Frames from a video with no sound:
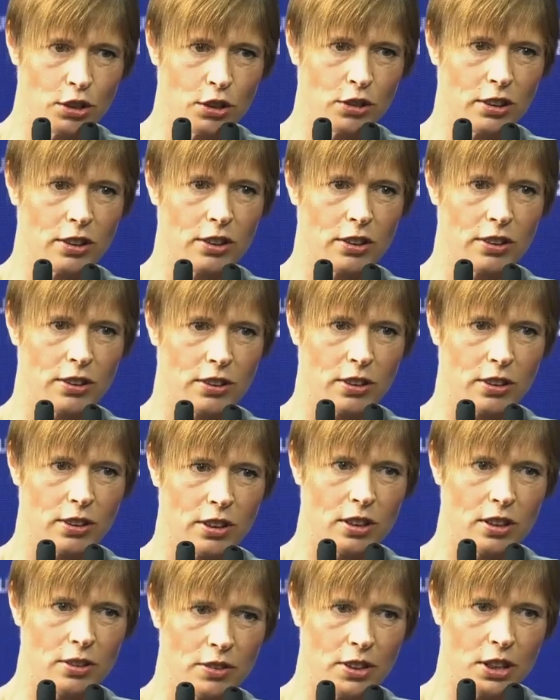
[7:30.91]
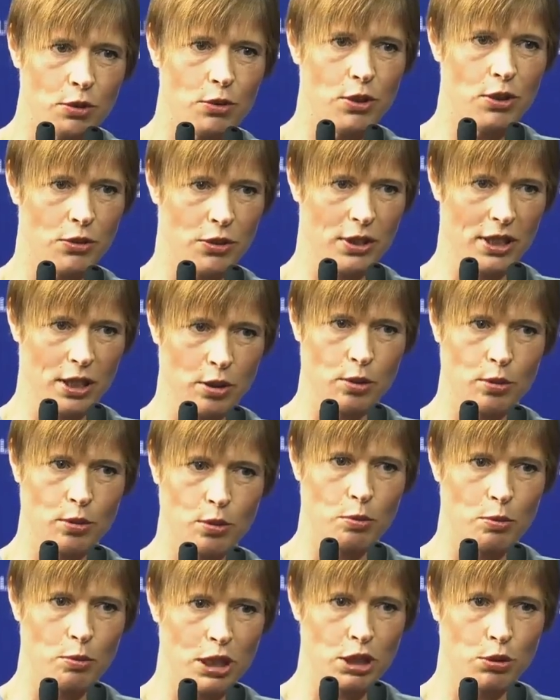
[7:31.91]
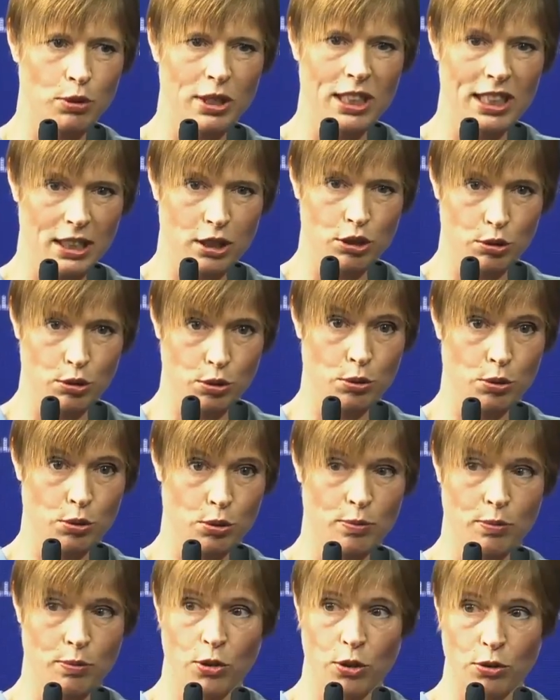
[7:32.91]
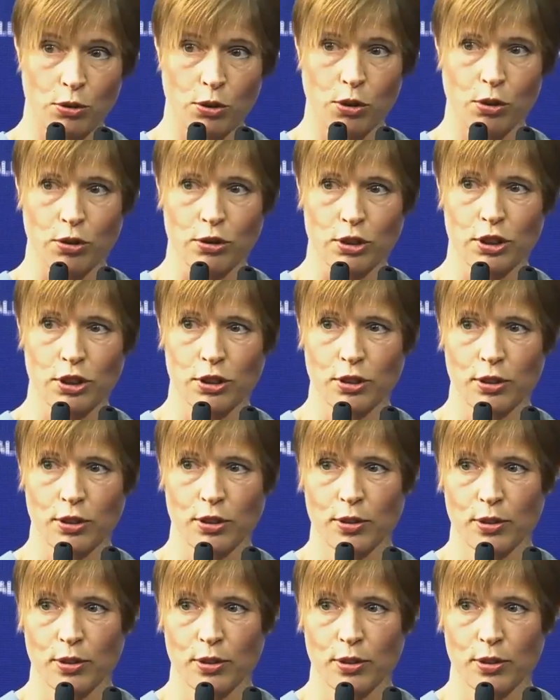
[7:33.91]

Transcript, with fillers: is not the only thing which we need to do, of course.